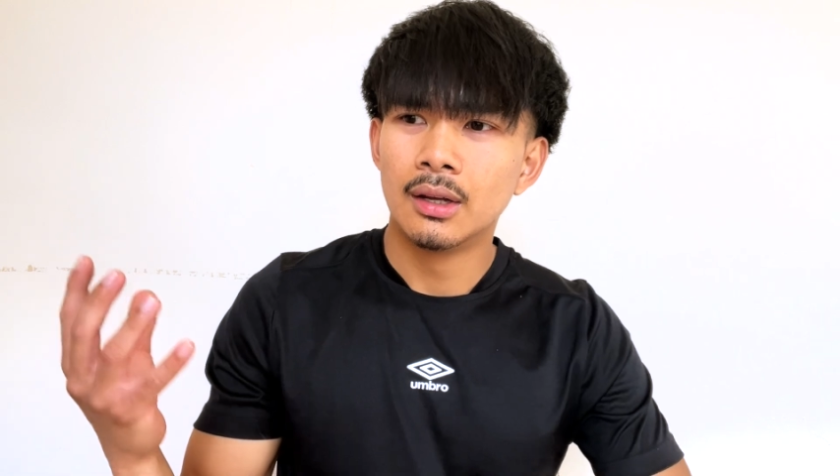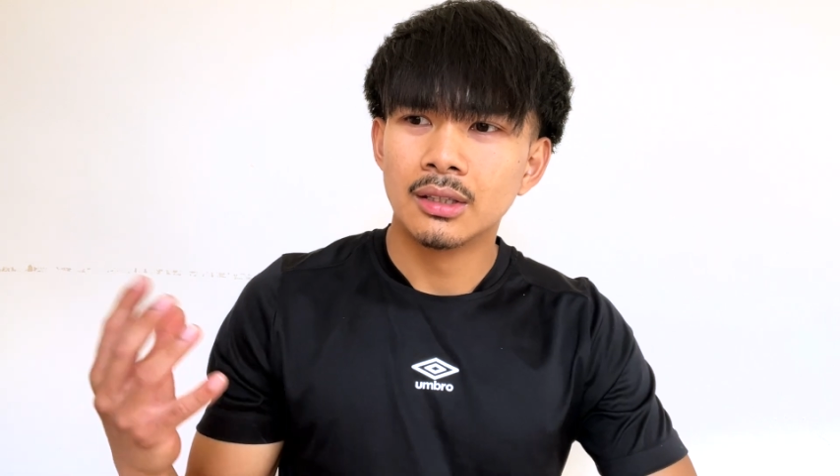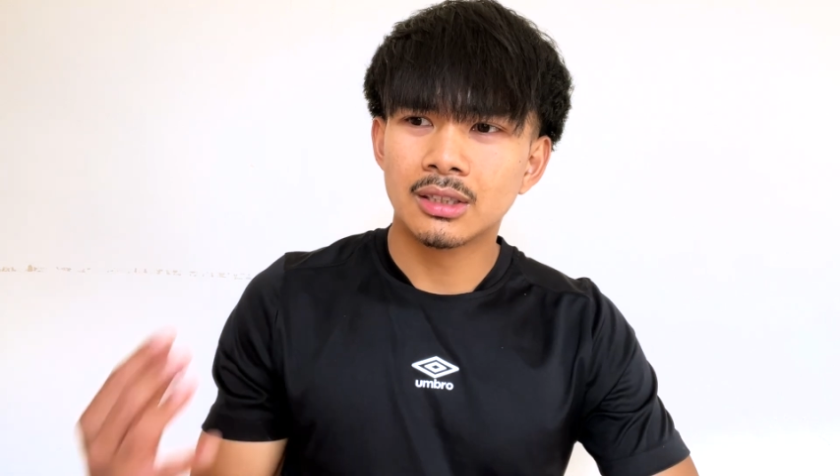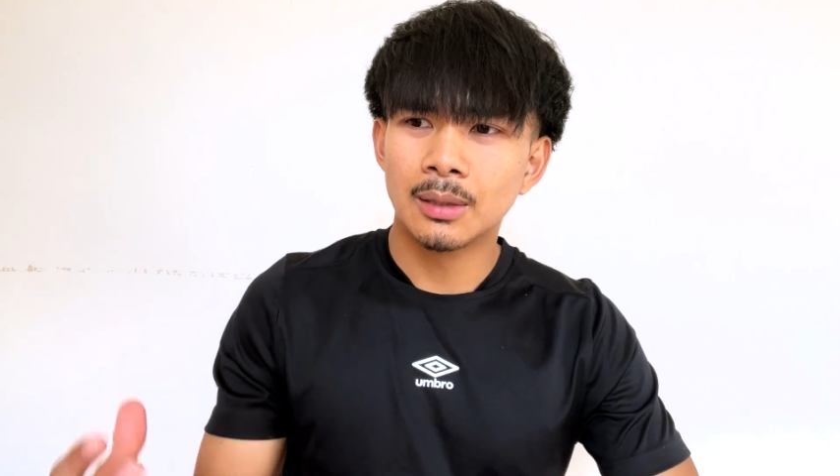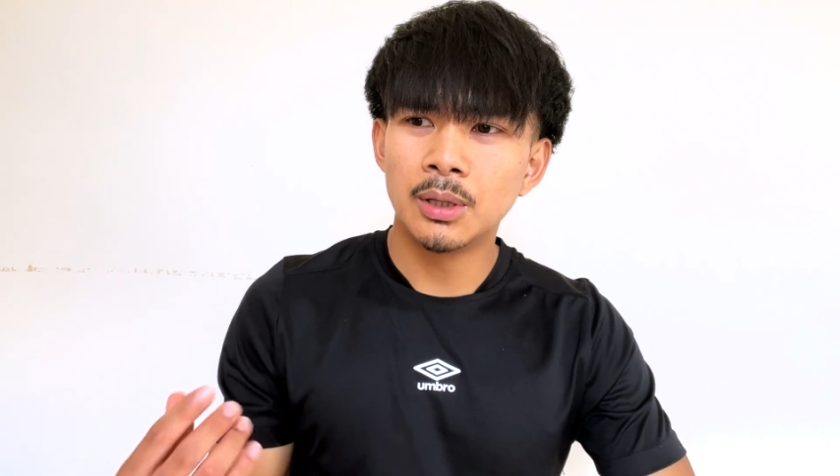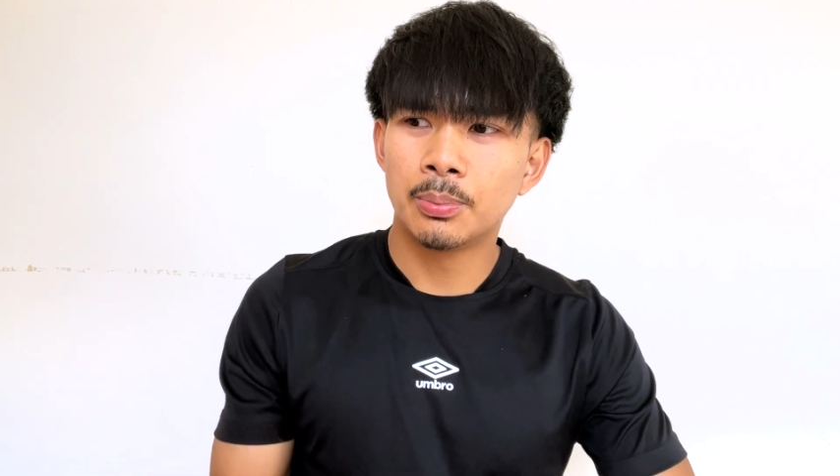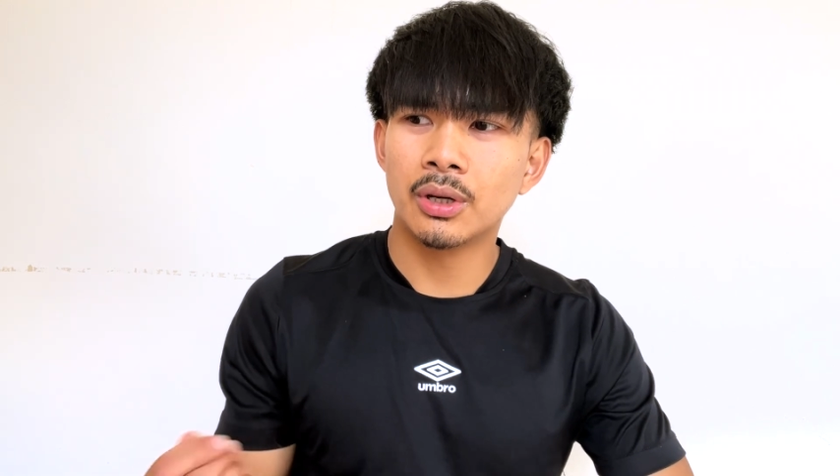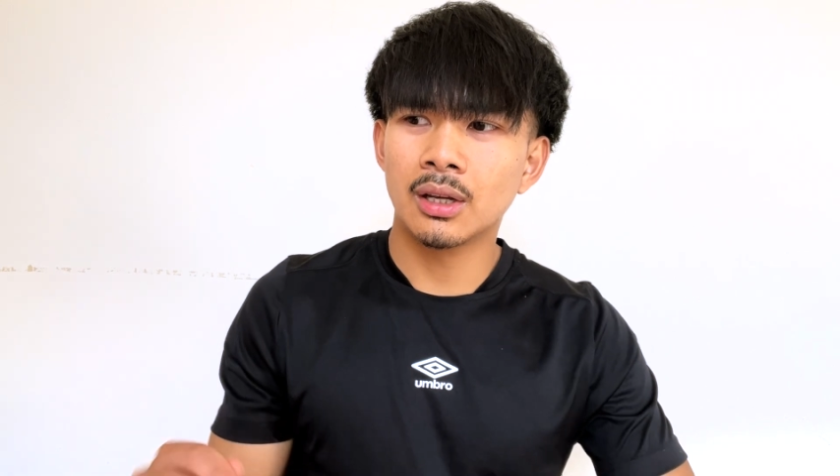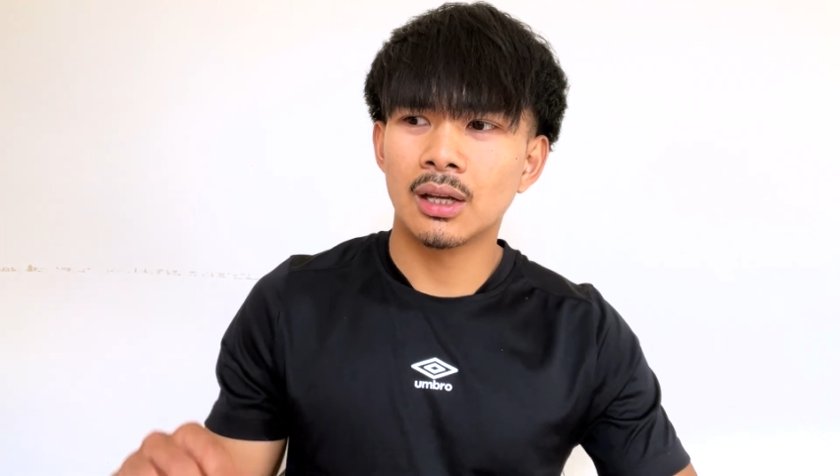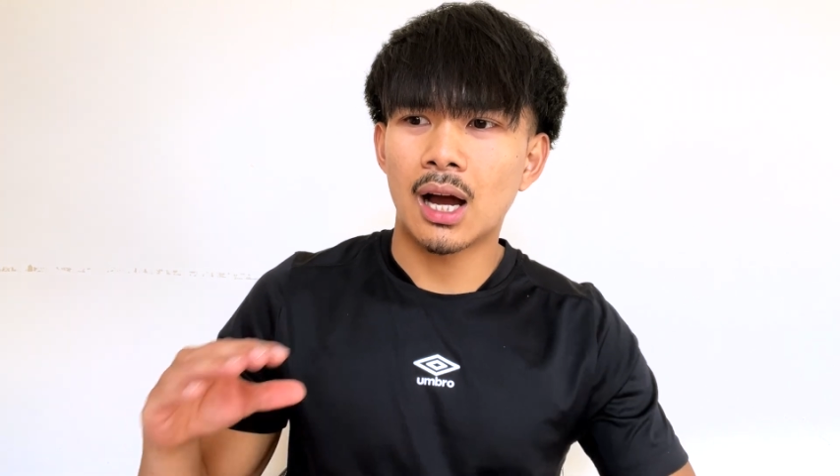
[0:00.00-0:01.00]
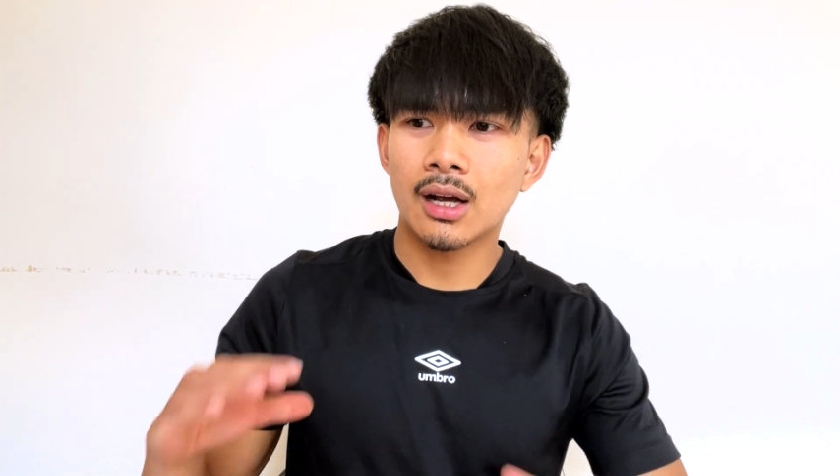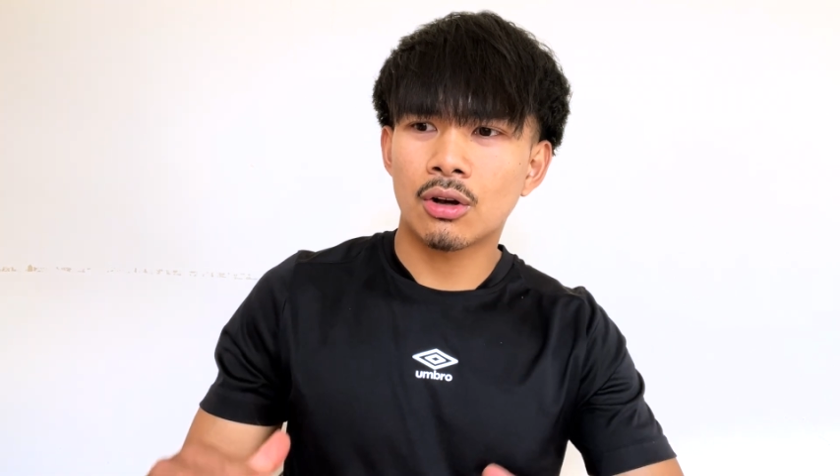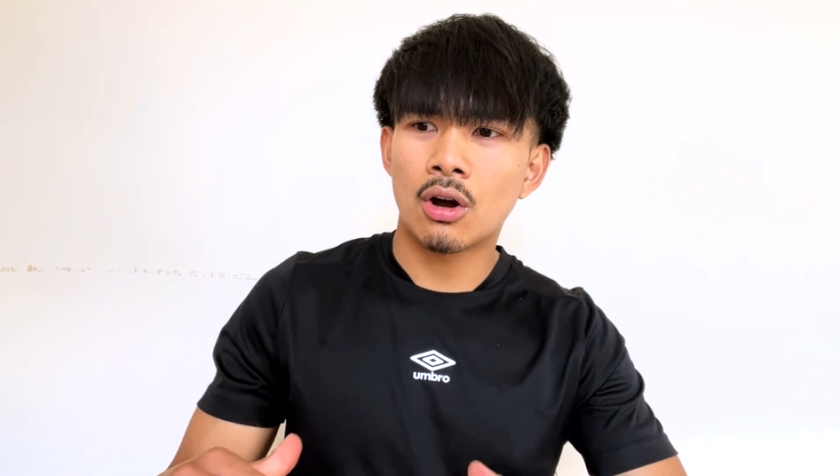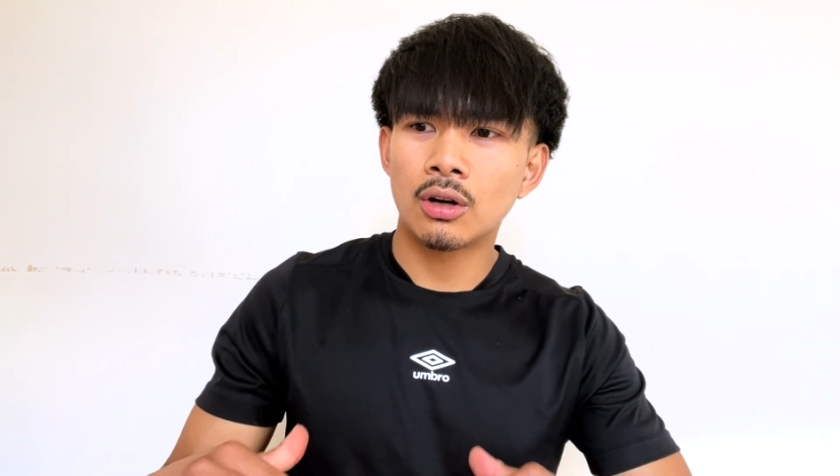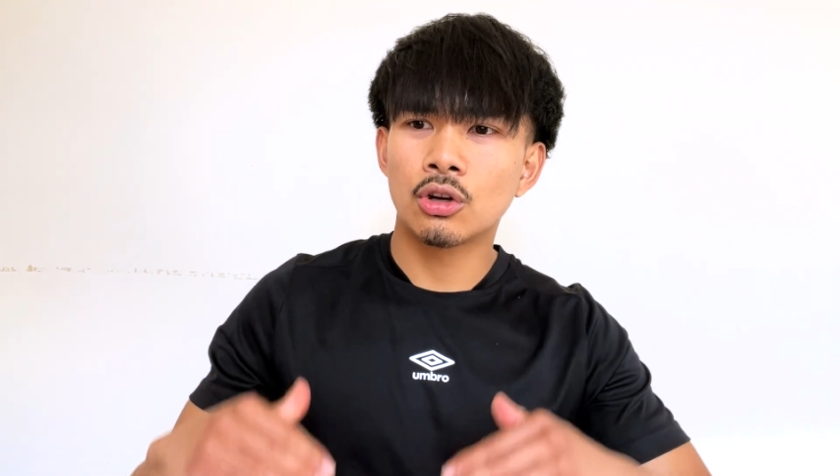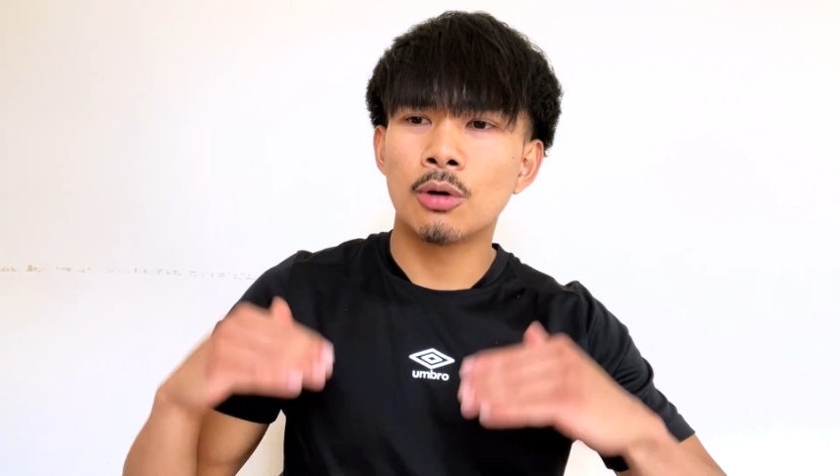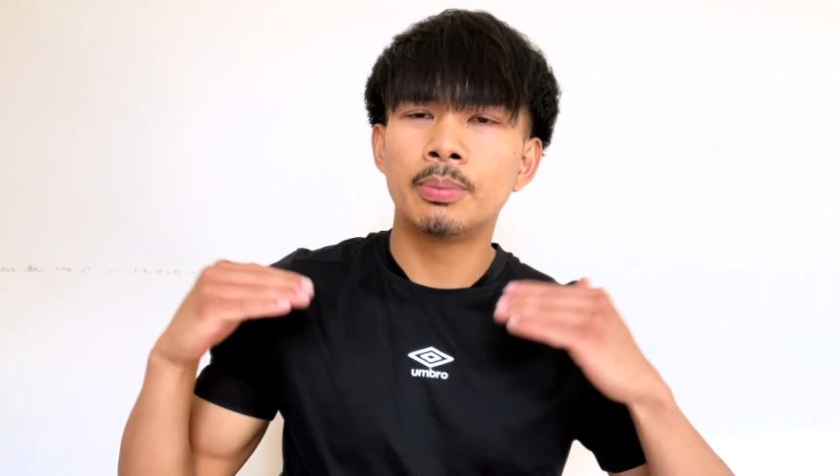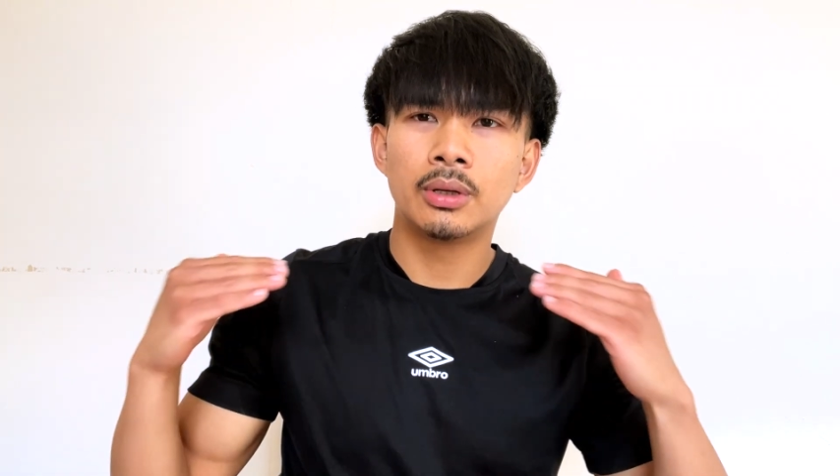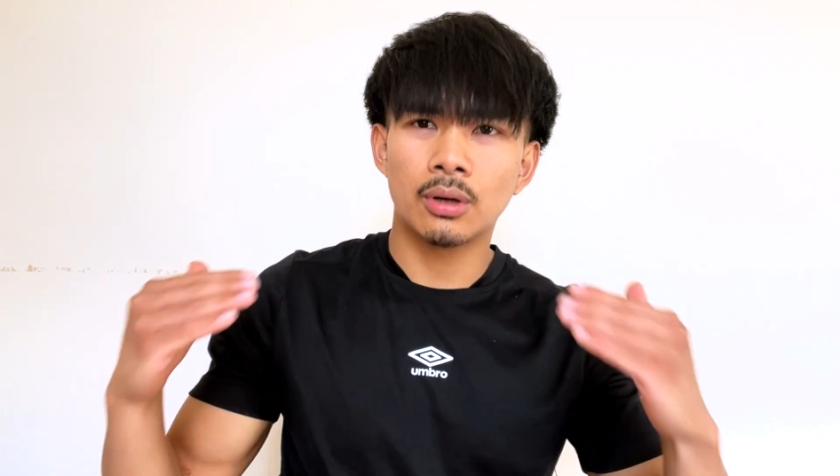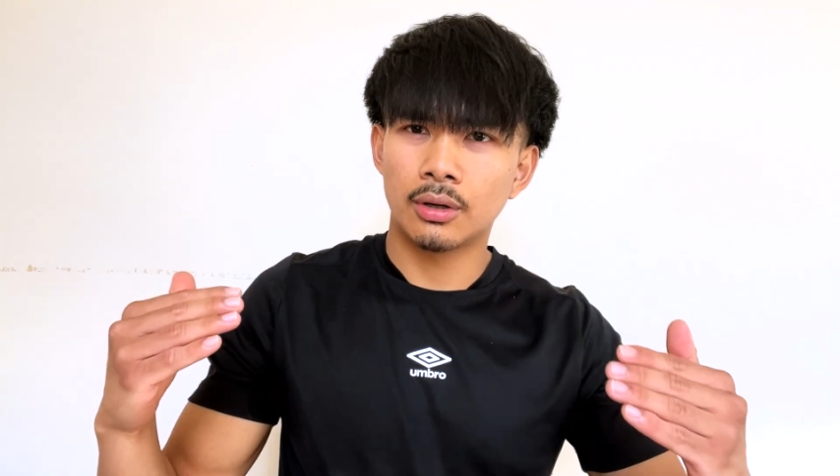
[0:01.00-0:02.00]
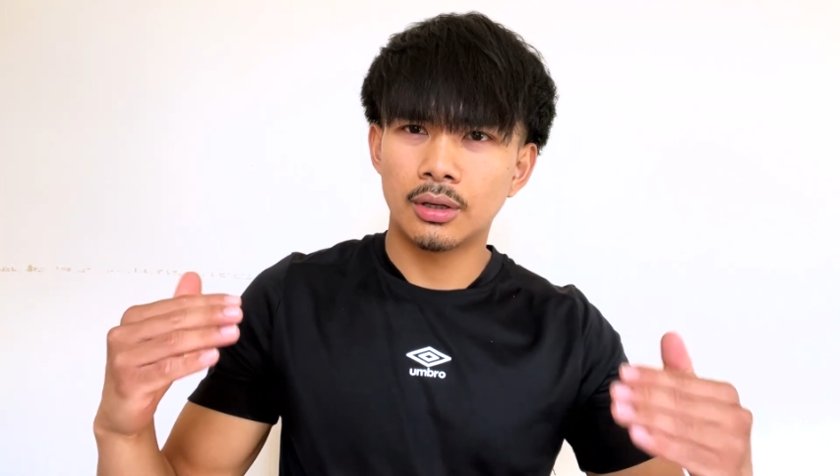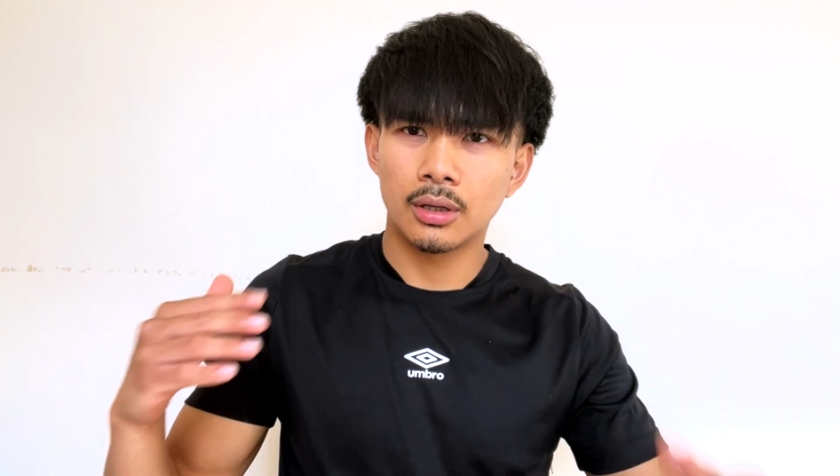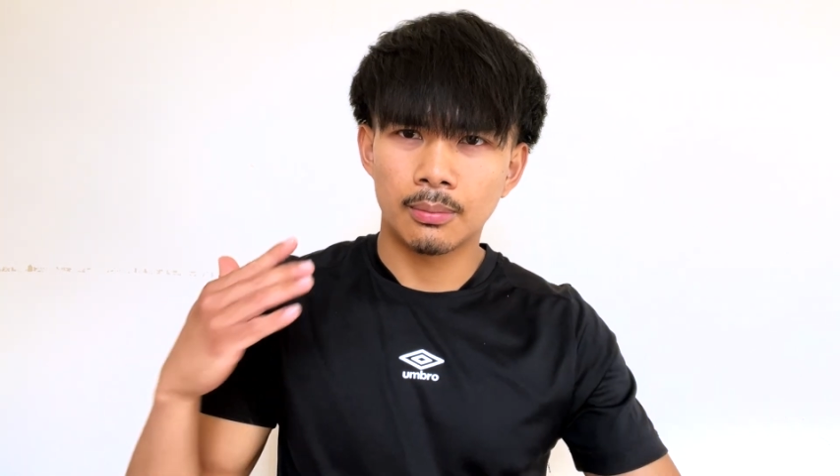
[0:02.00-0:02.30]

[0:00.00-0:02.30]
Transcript: simply putting it, I can't go beyond